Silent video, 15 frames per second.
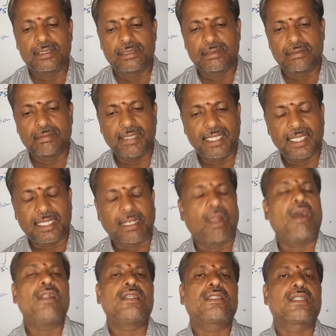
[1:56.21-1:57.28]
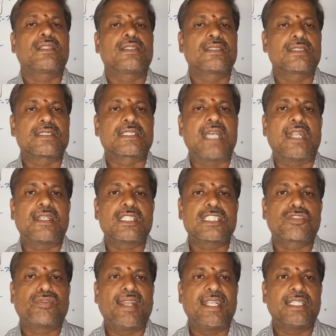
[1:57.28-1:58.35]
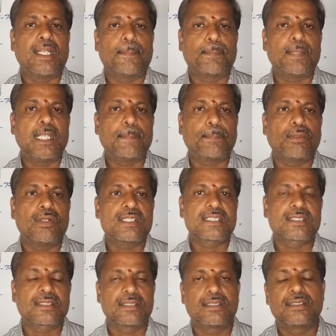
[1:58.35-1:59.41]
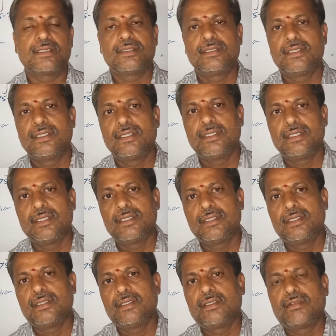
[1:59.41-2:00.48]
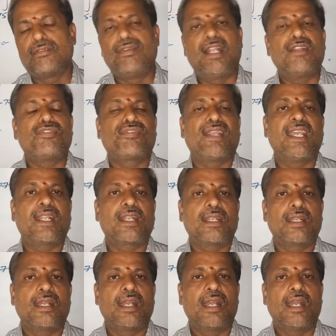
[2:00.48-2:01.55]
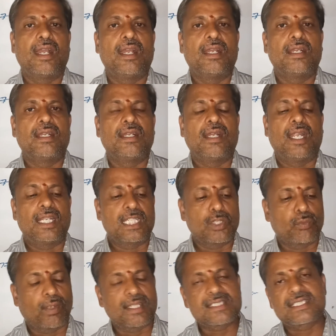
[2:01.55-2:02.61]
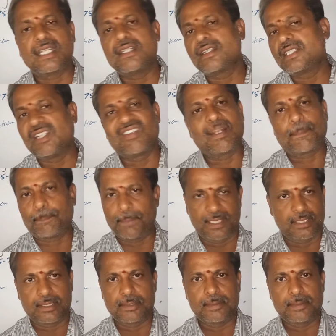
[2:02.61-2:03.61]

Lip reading: we can't satisfy the people's welfare and one-sided development.